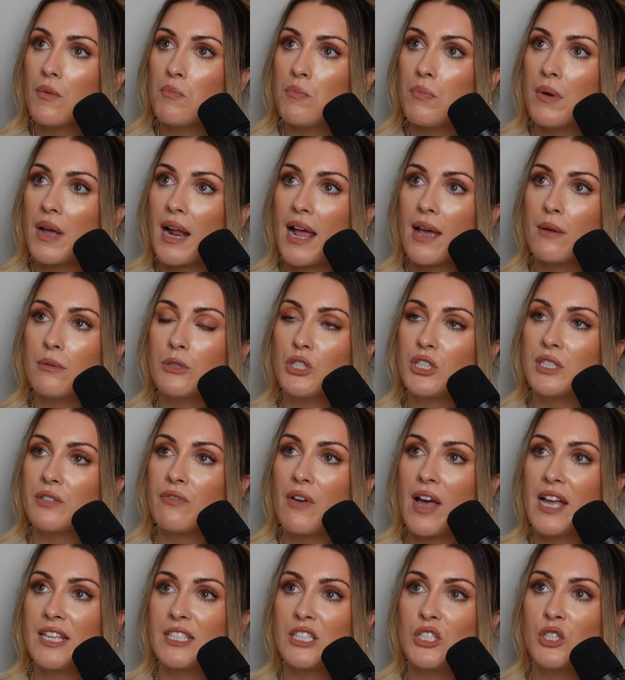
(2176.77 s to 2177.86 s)
But I would just
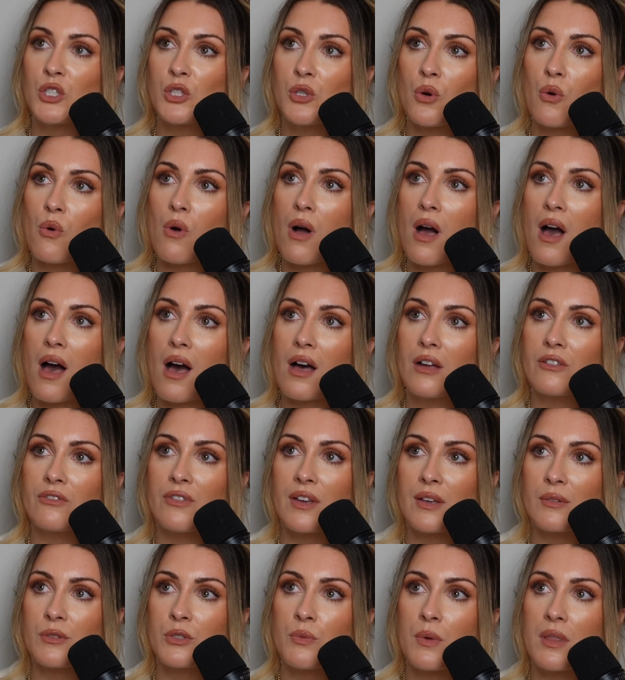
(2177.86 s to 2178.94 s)
find it so hard if
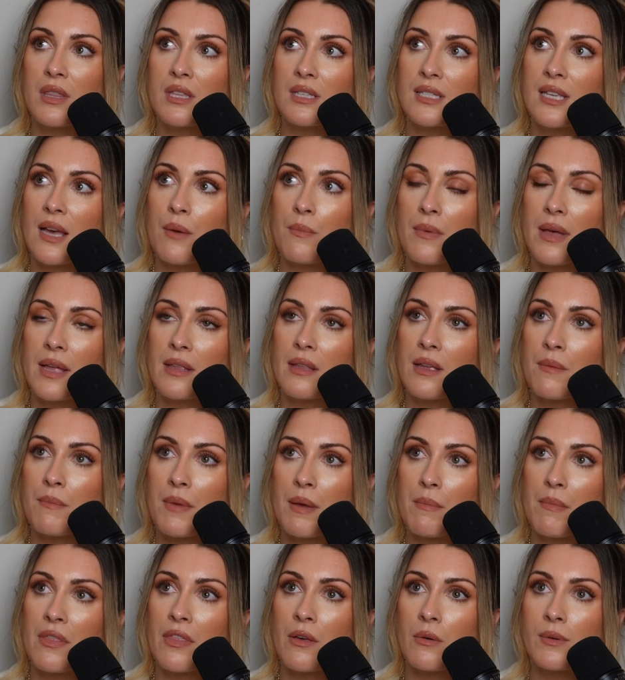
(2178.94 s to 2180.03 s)
I was with someone and my
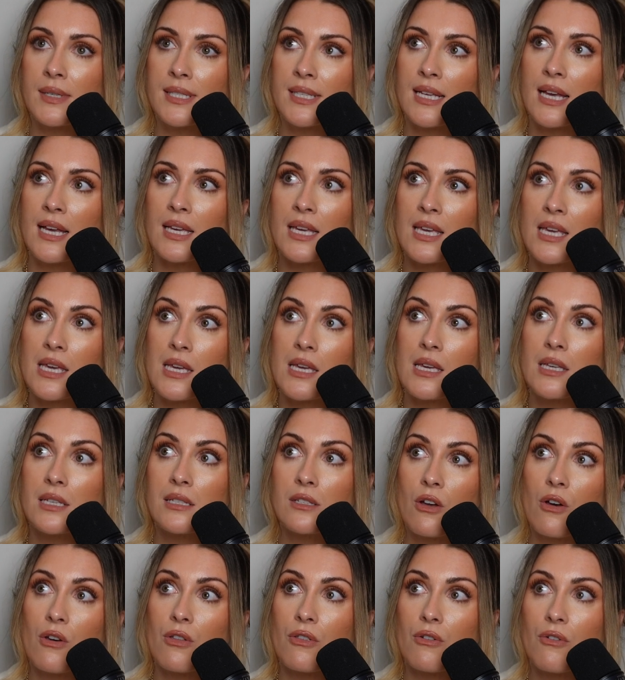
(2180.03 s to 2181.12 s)
mother was like, he's
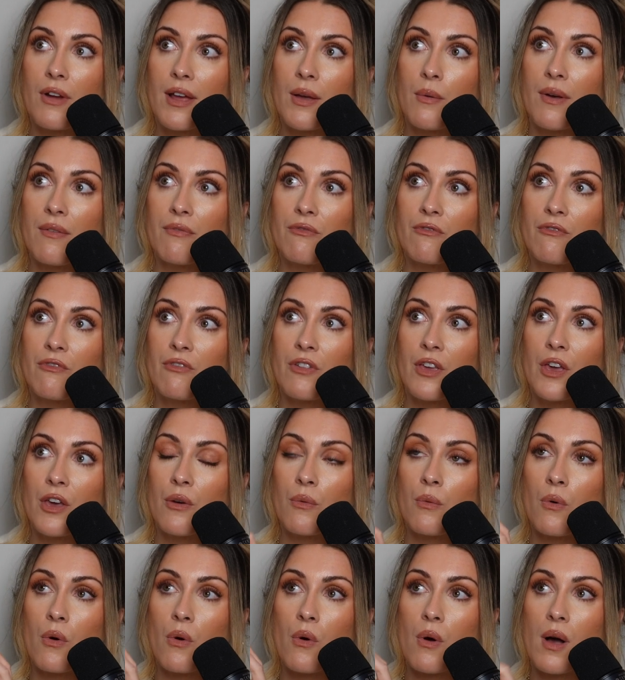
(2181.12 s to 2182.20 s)
not the right one for you,
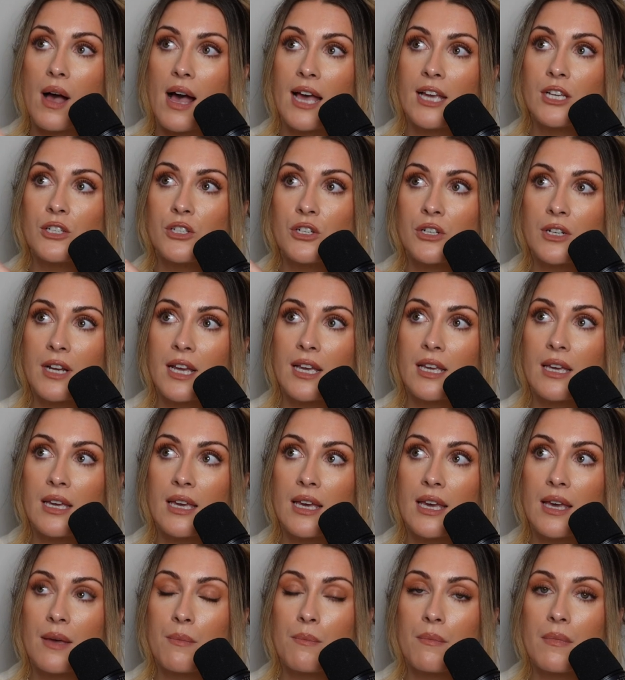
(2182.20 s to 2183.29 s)
or I don't like
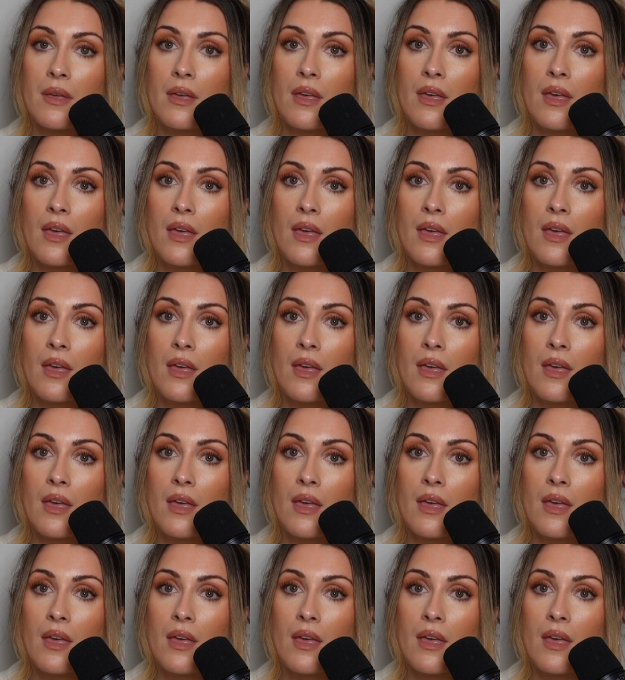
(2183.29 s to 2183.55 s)
him.